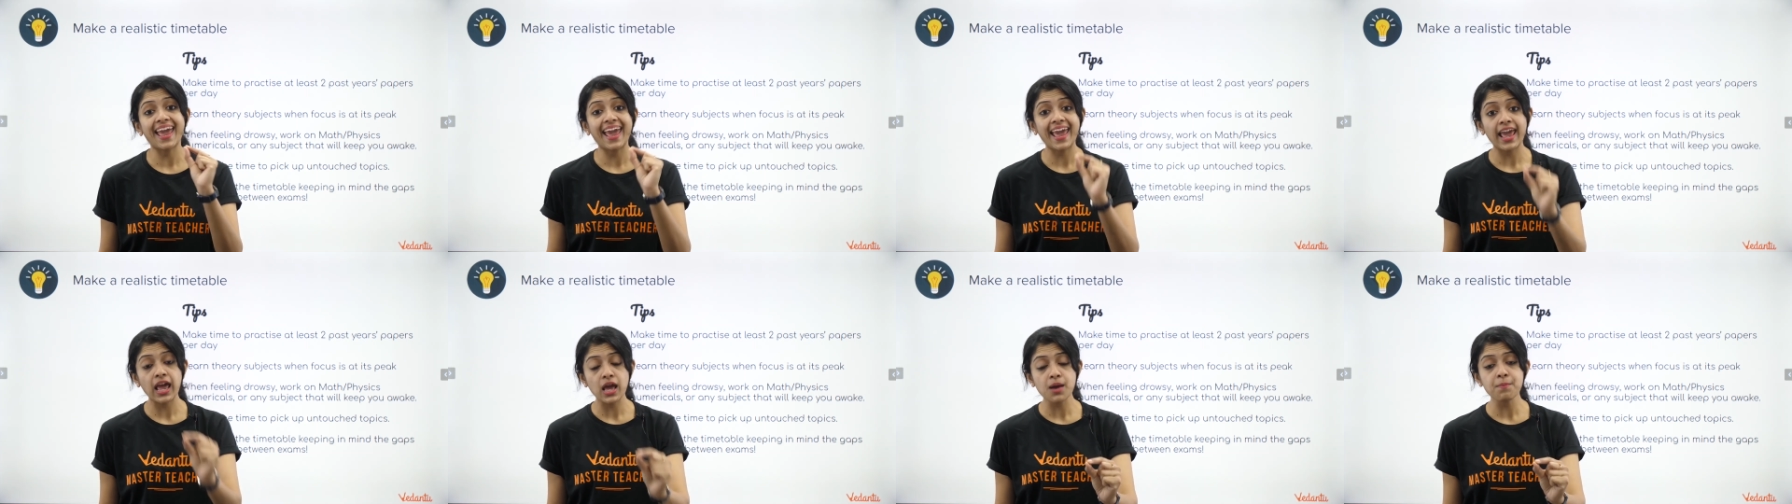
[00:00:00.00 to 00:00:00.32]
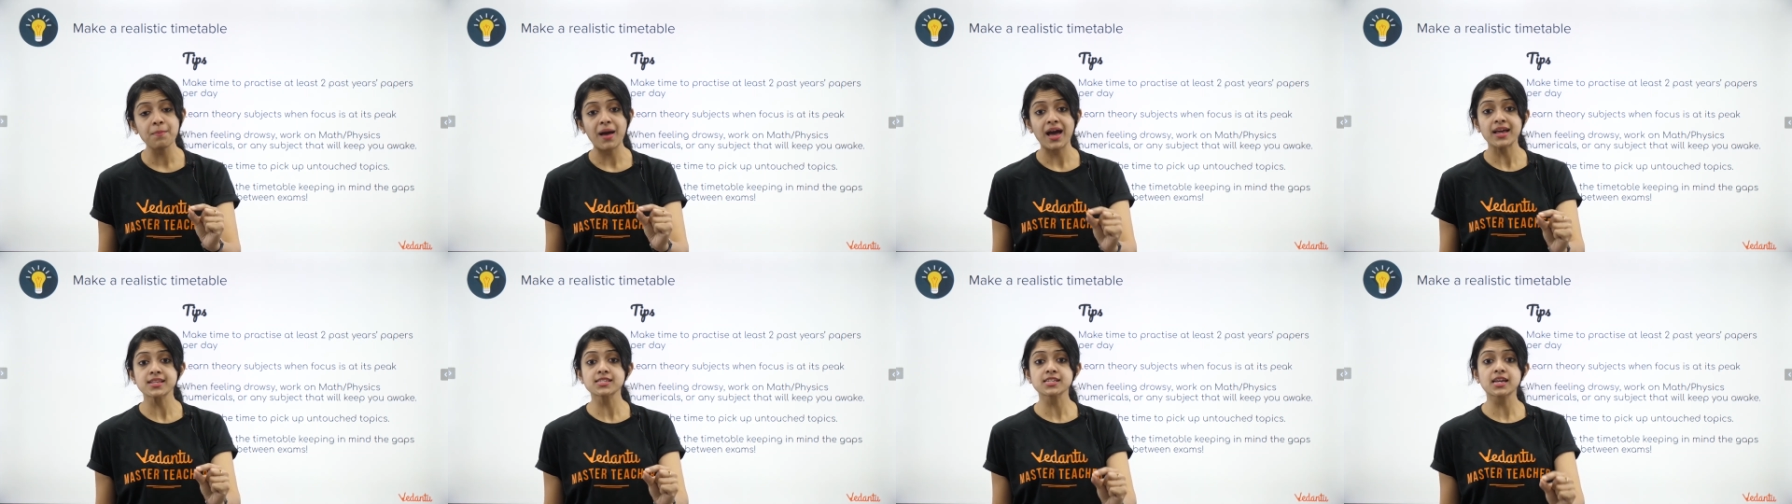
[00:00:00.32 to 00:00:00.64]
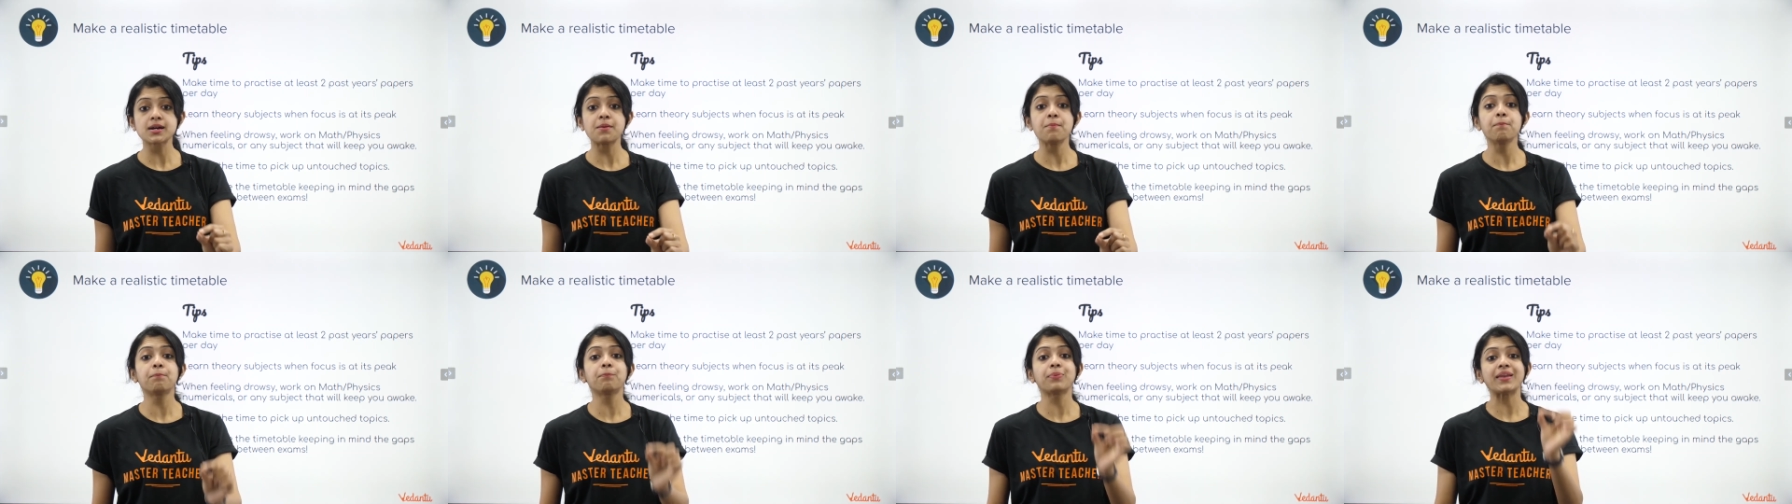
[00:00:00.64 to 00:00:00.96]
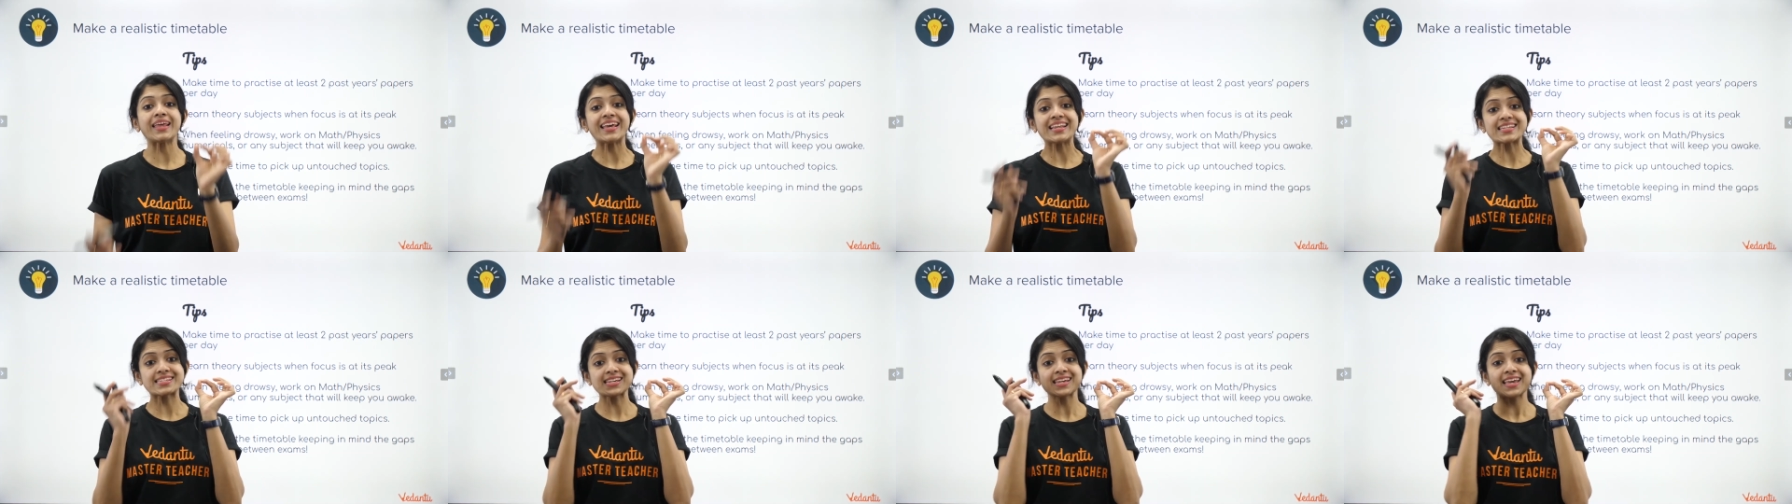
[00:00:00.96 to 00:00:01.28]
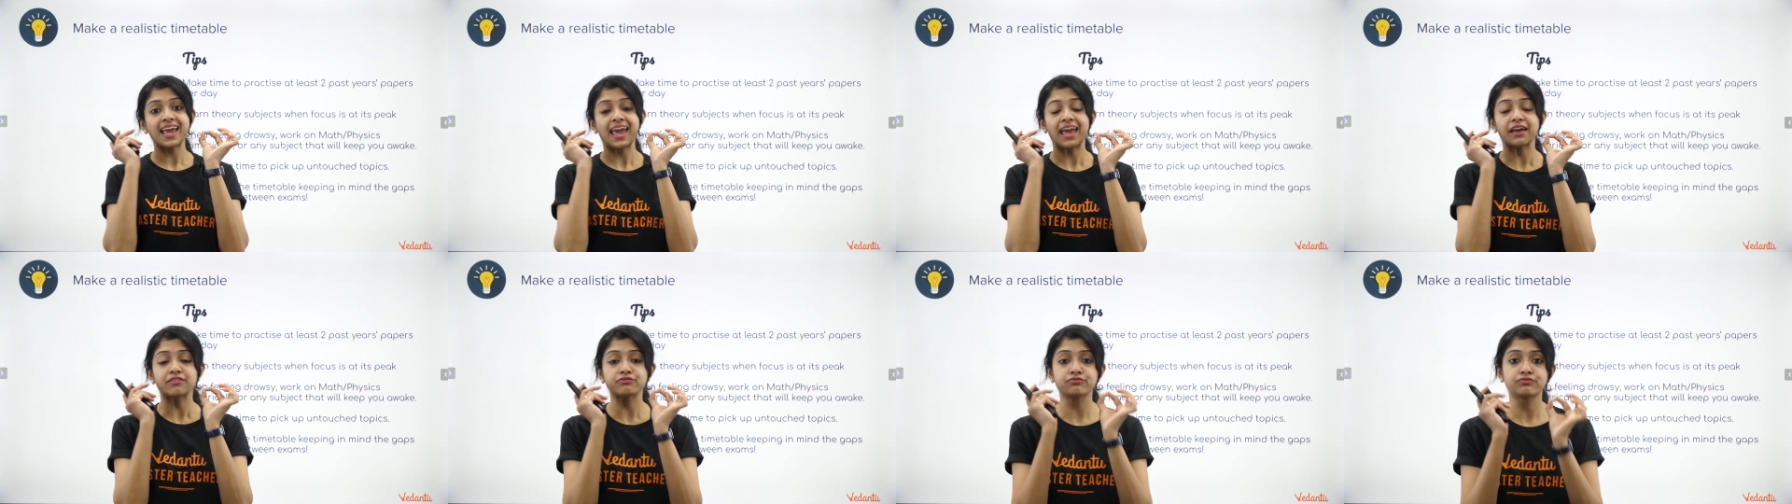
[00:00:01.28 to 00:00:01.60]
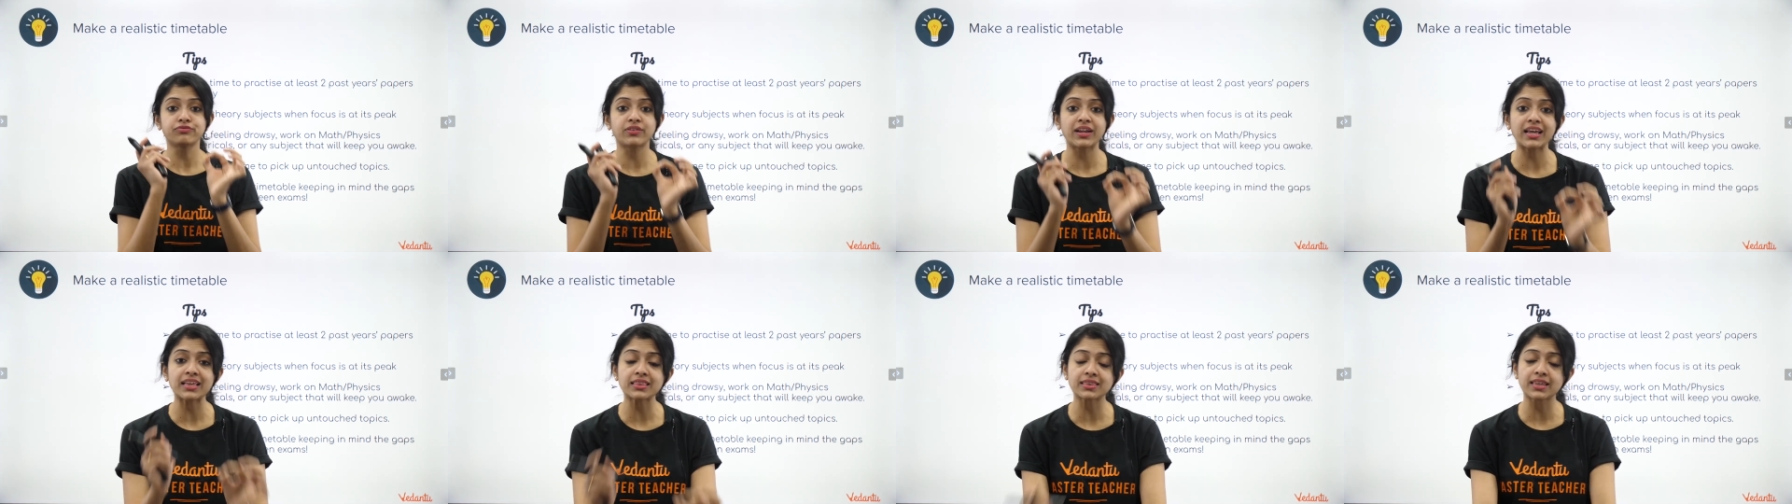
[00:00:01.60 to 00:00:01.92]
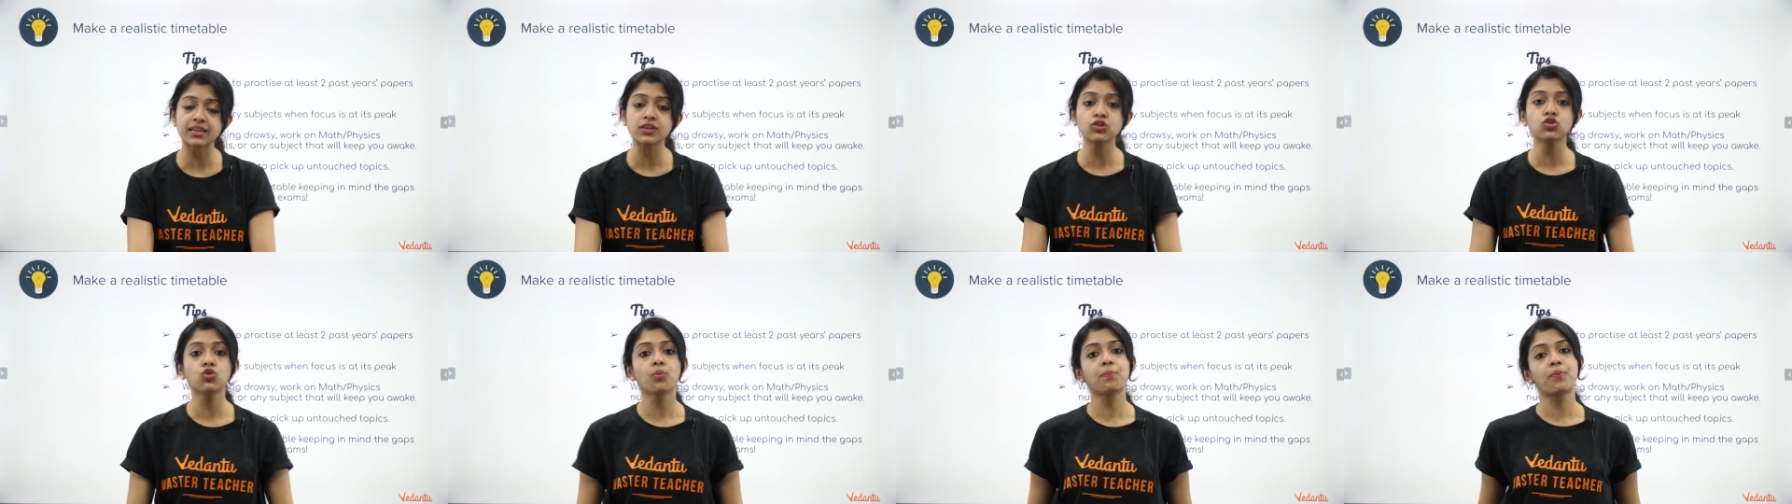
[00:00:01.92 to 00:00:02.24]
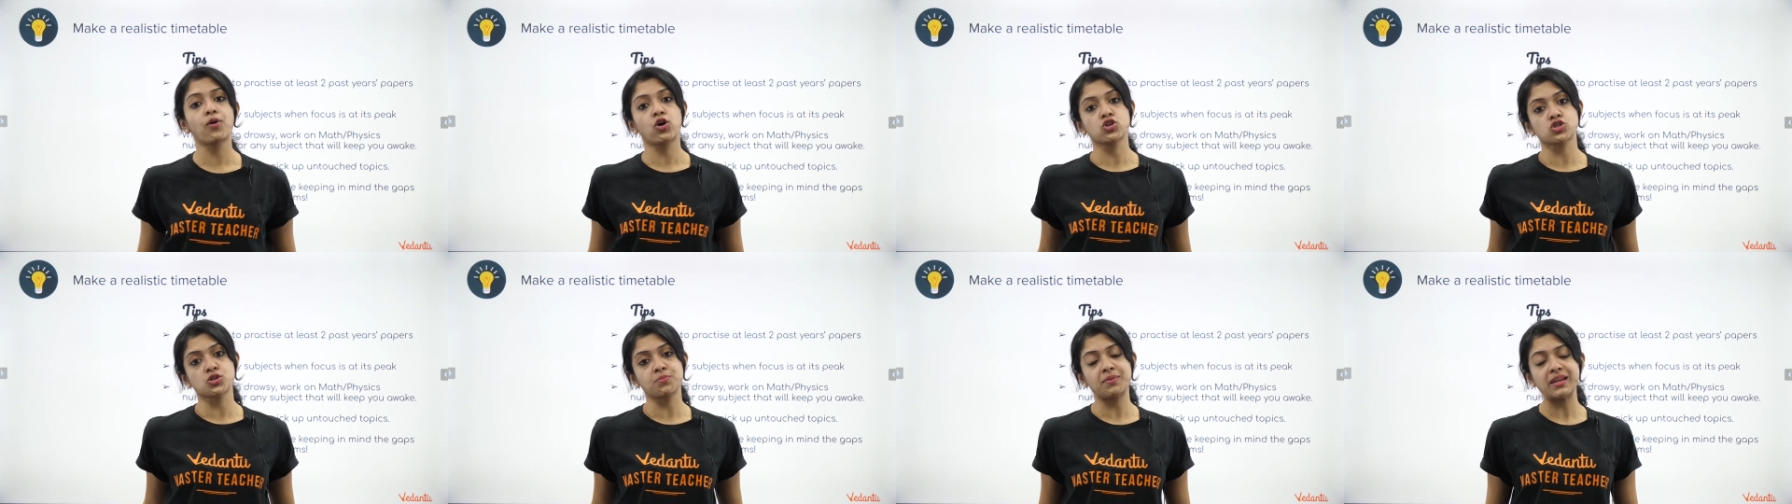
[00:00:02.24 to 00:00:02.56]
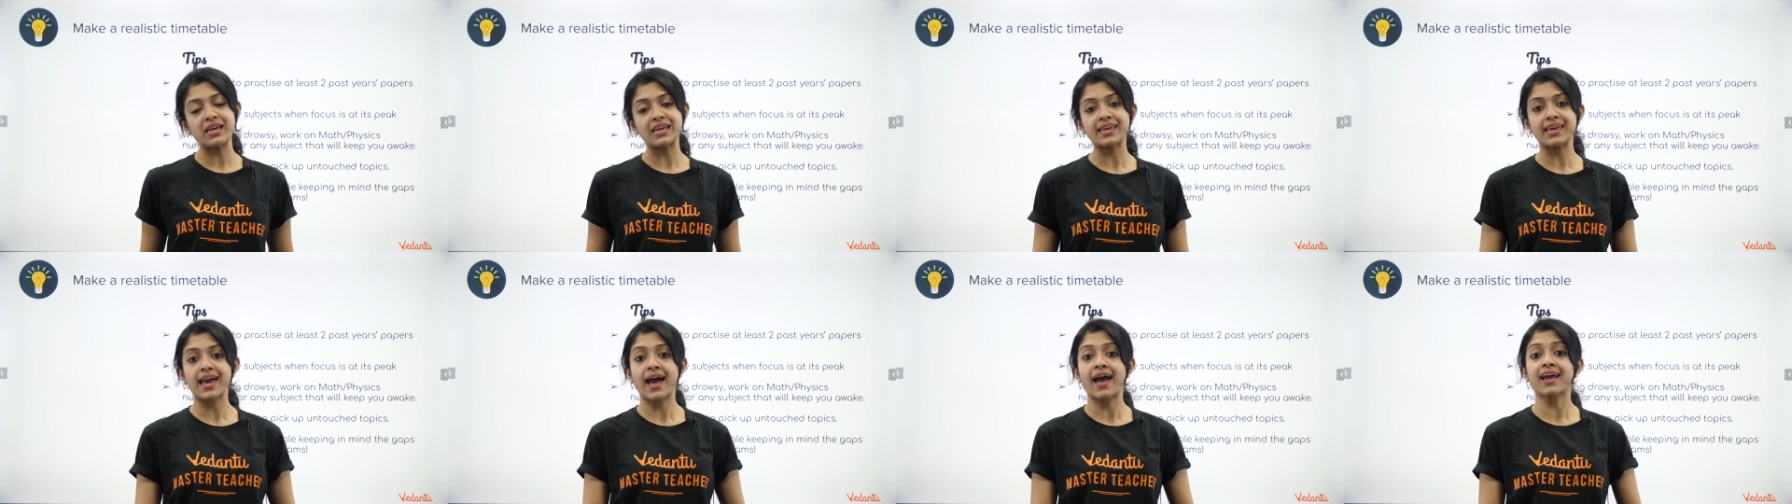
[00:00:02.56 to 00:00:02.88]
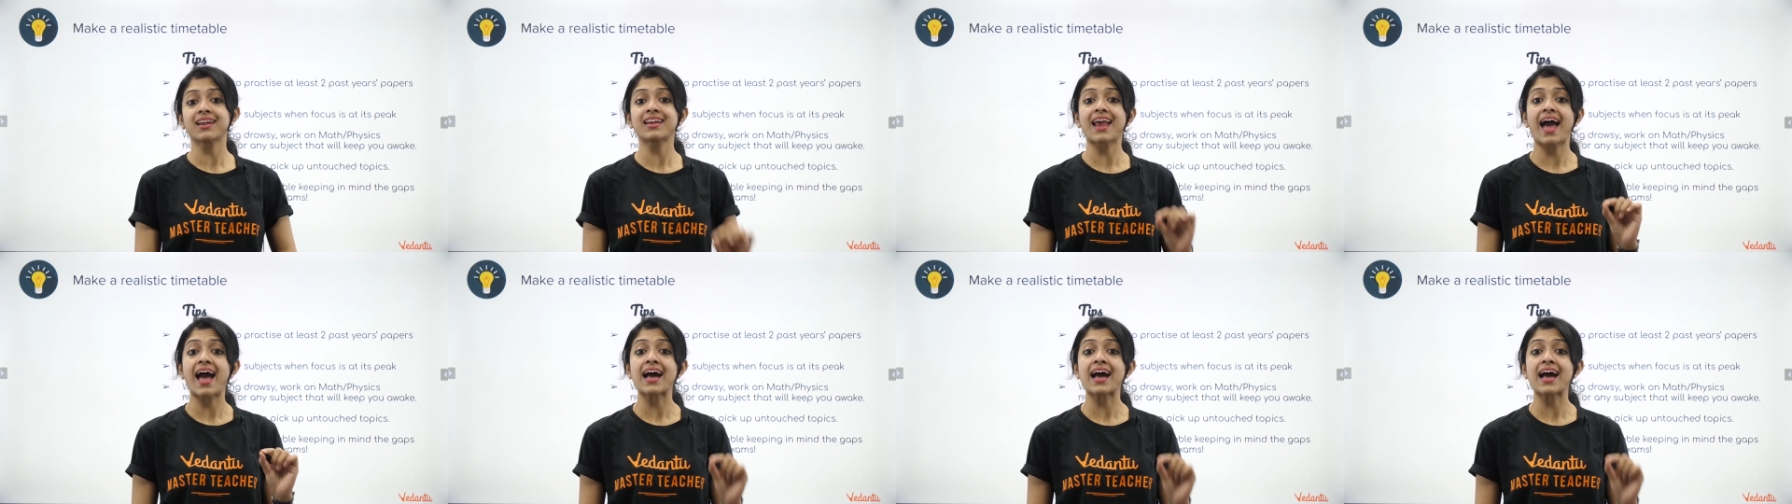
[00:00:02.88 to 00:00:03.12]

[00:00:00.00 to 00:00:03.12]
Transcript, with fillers: aim at completing everything you possibly can,